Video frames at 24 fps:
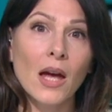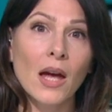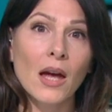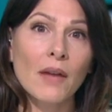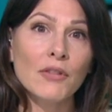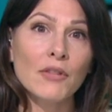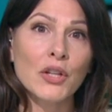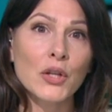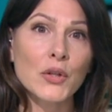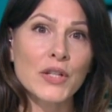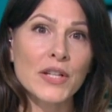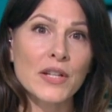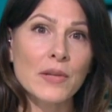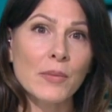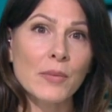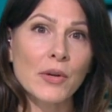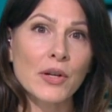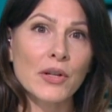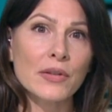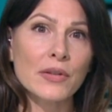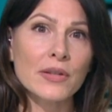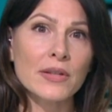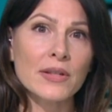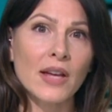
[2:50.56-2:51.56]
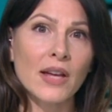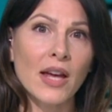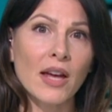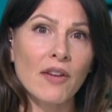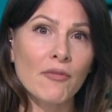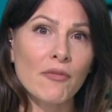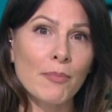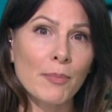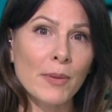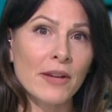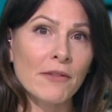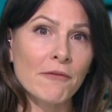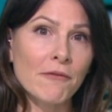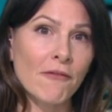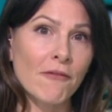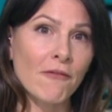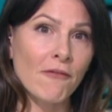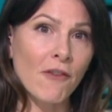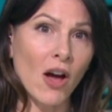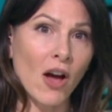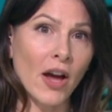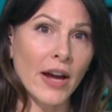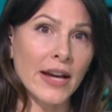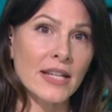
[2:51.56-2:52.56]
Few cinemas have been
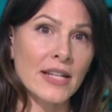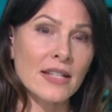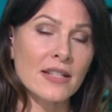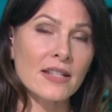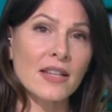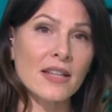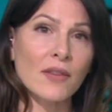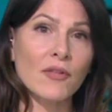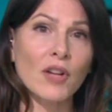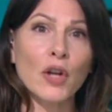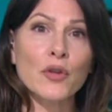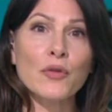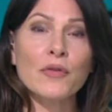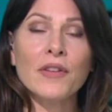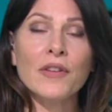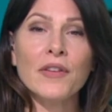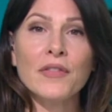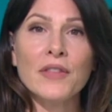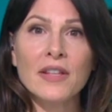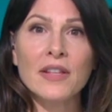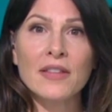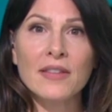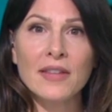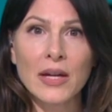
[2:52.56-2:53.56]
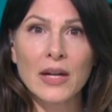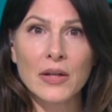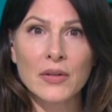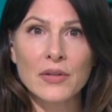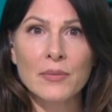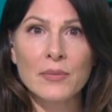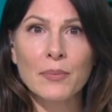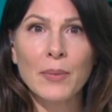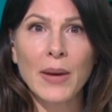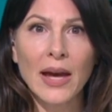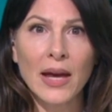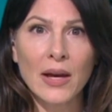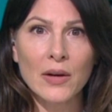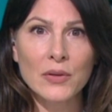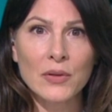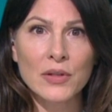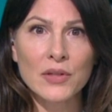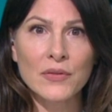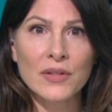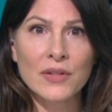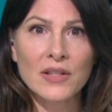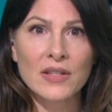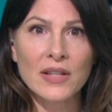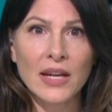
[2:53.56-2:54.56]
fined
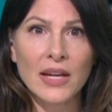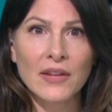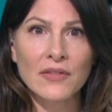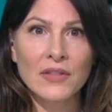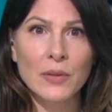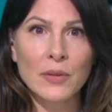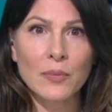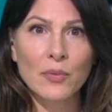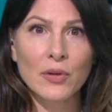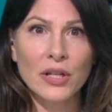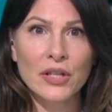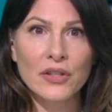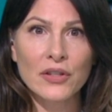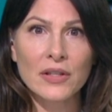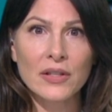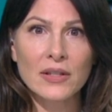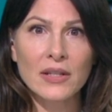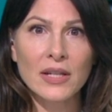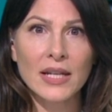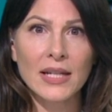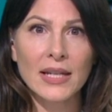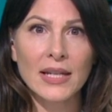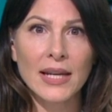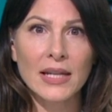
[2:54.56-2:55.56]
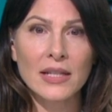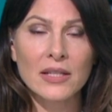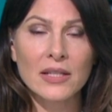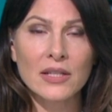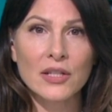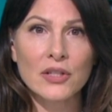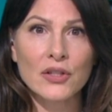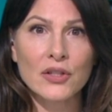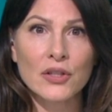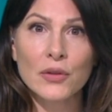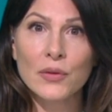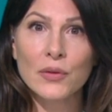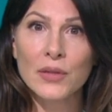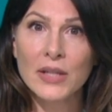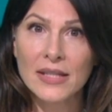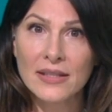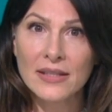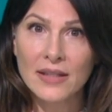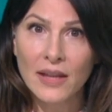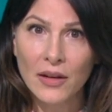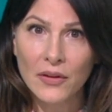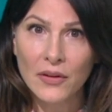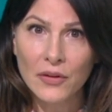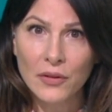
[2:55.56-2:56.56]
£750,000 for safety breaches connected to the
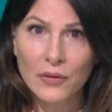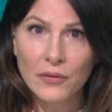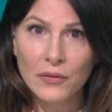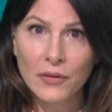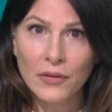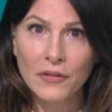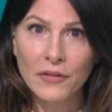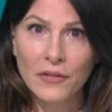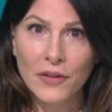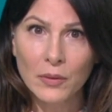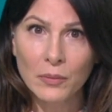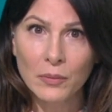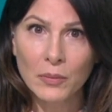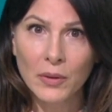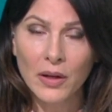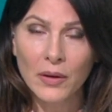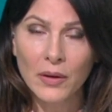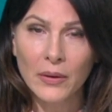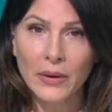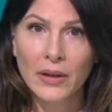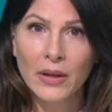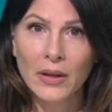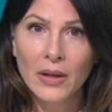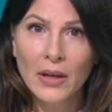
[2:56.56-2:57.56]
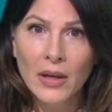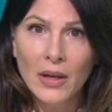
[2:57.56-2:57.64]
death of a filmgoer.